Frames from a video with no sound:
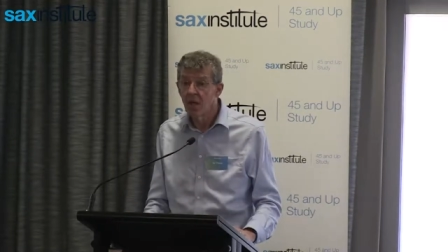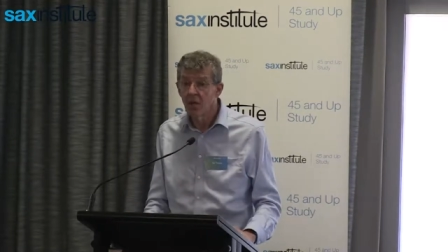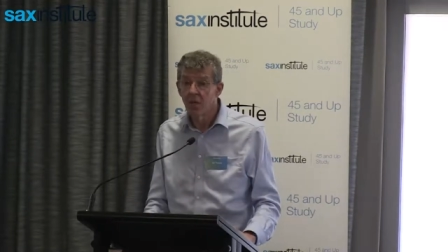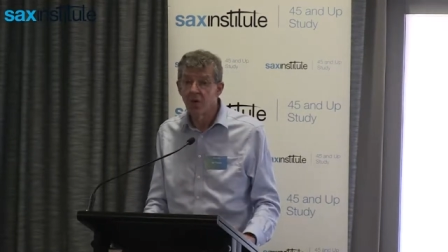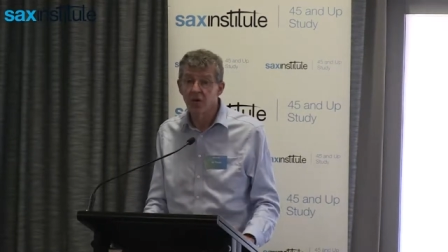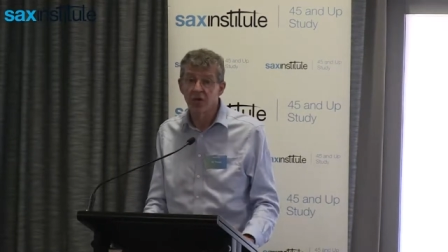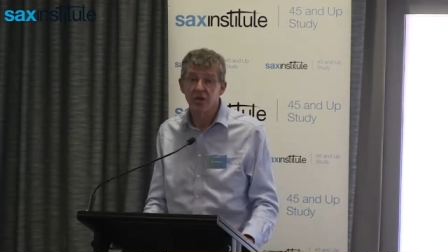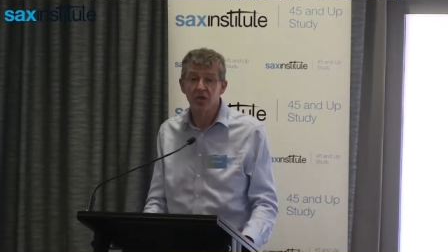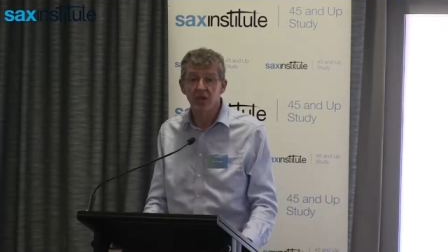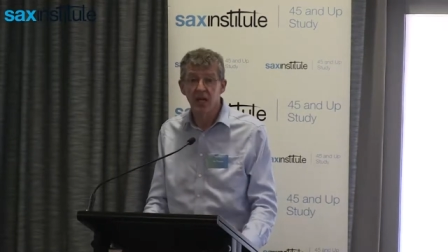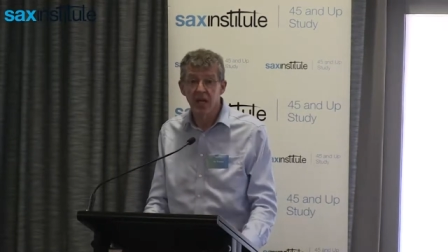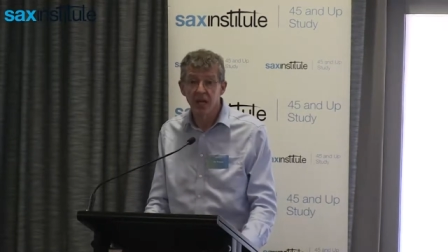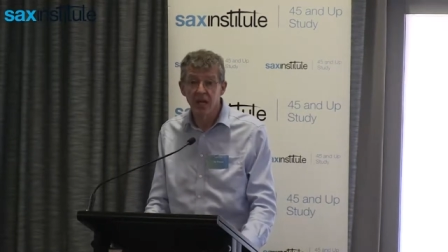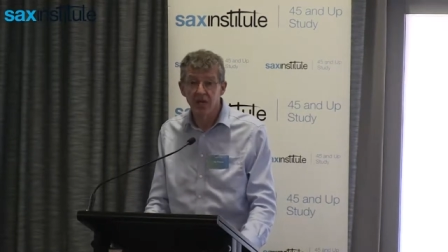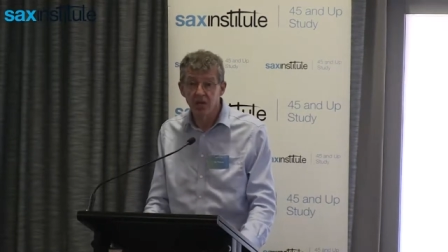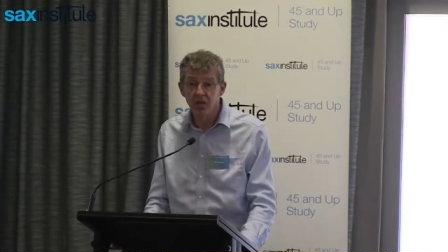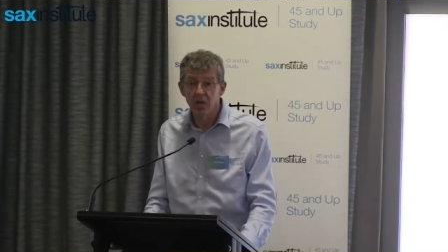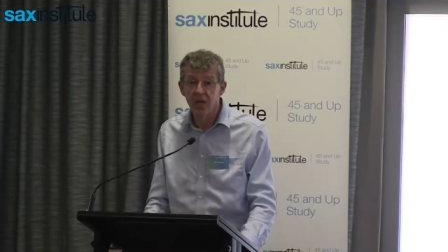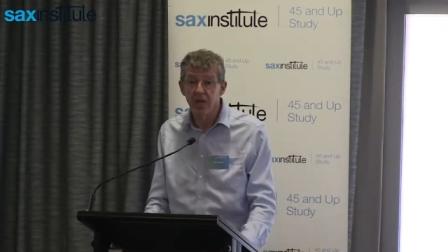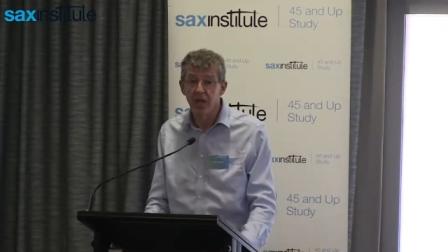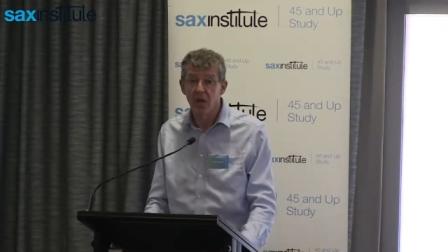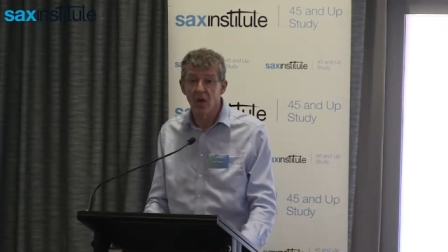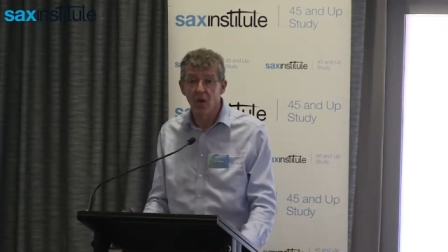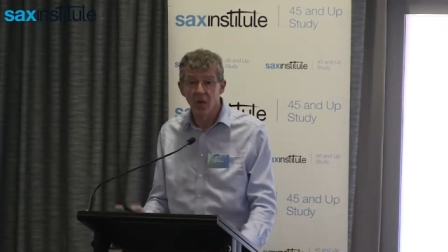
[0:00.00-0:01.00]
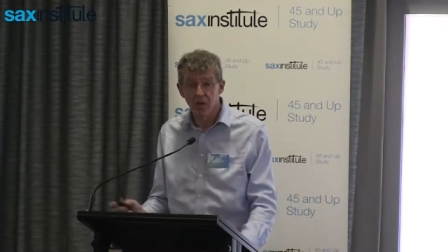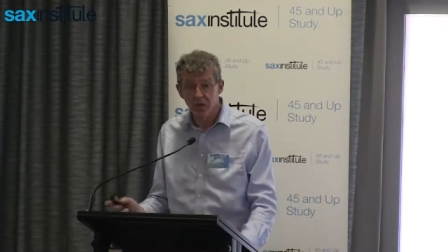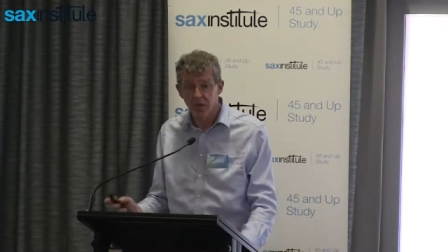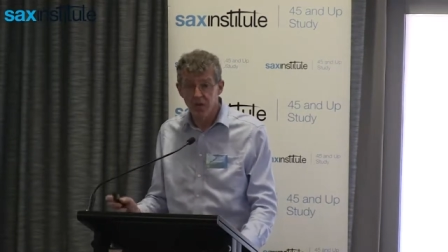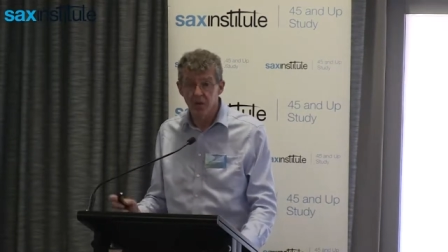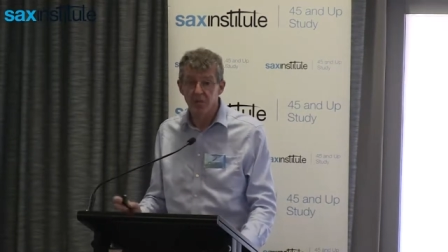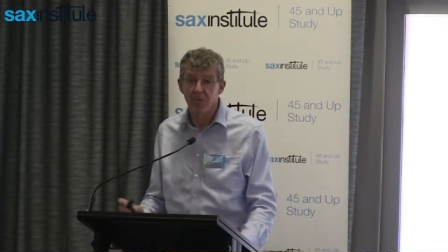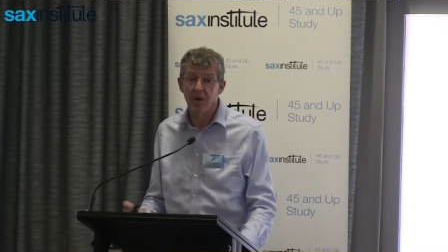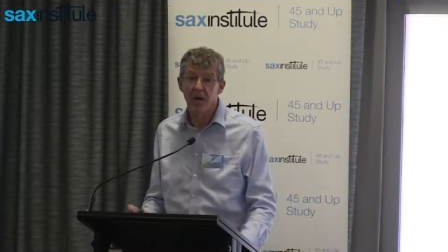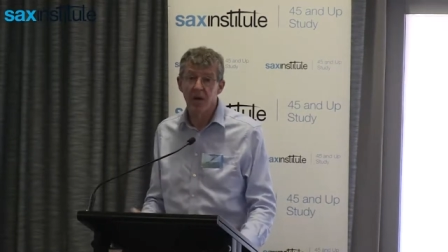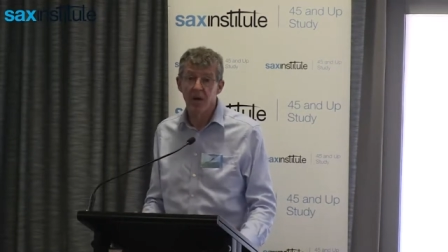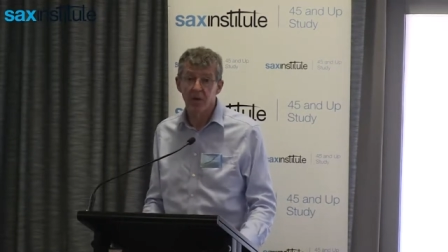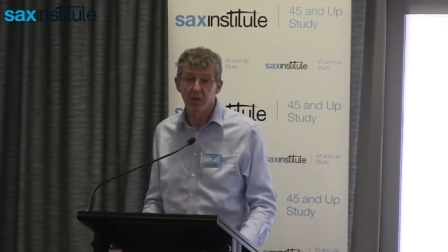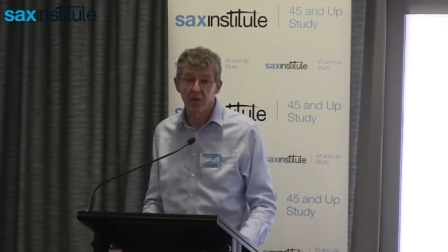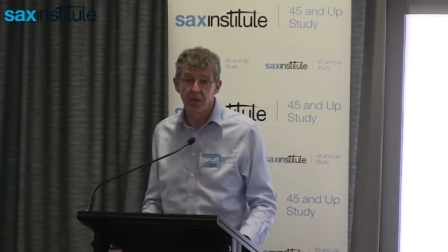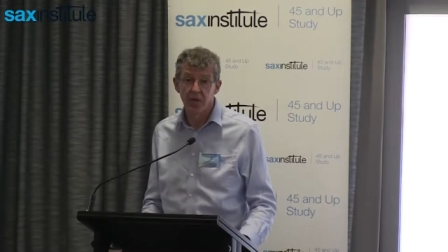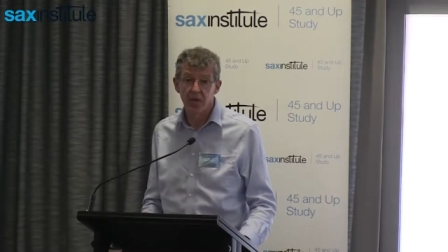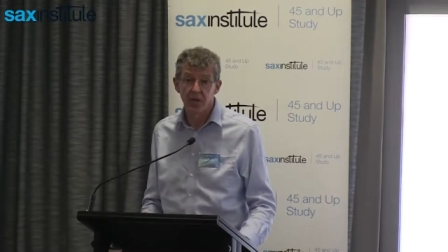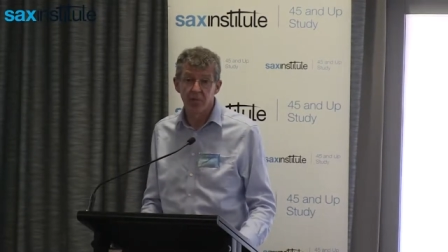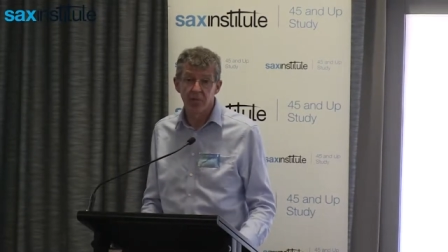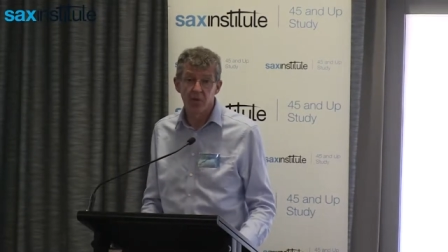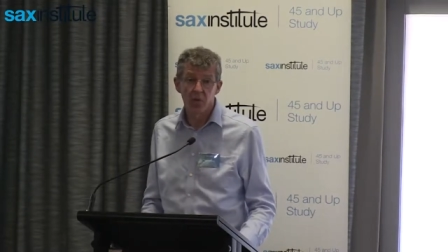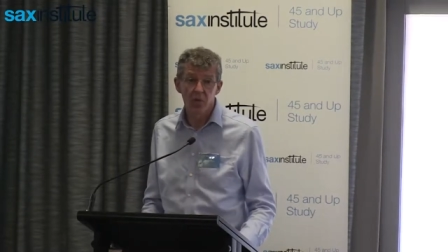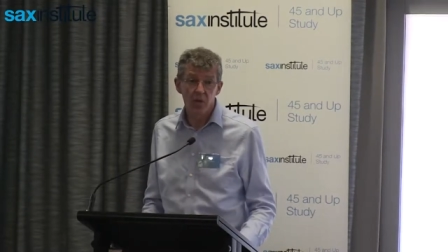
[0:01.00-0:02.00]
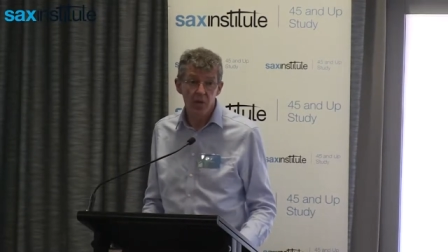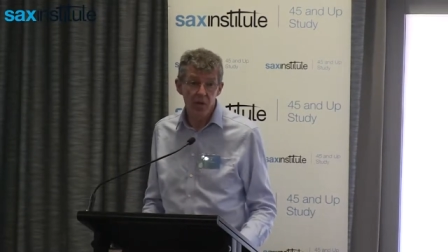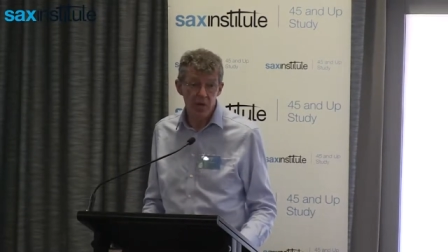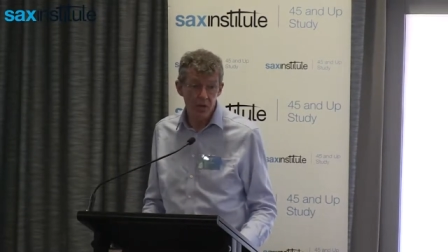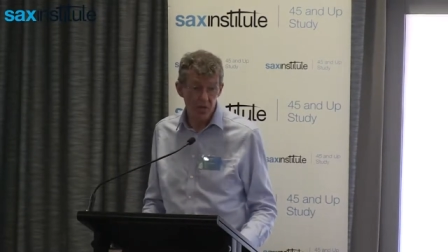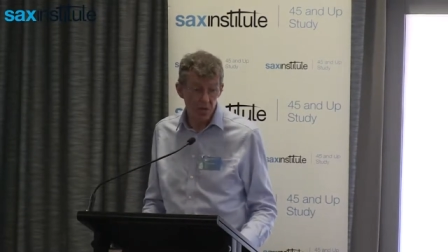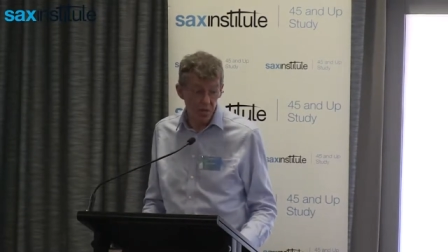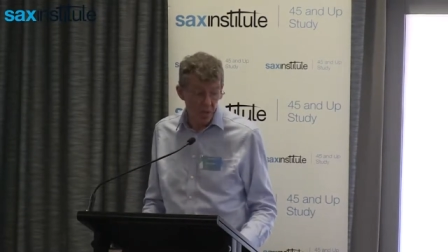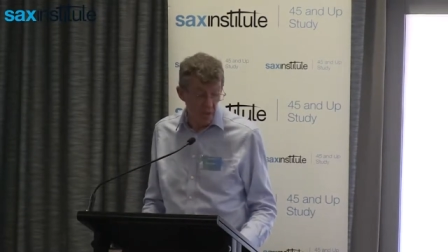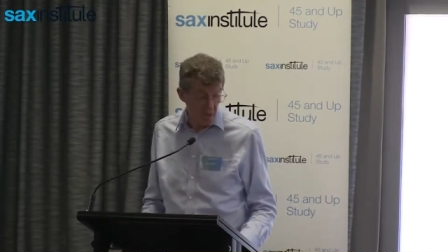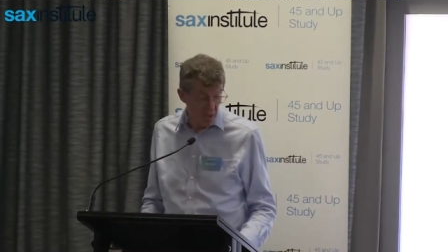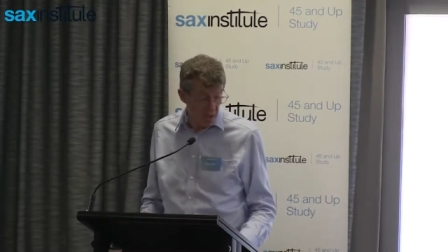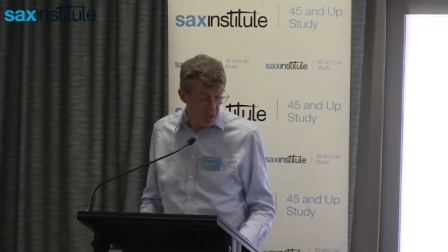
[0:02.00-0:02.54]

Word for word: which occasionally causes paralytic polio.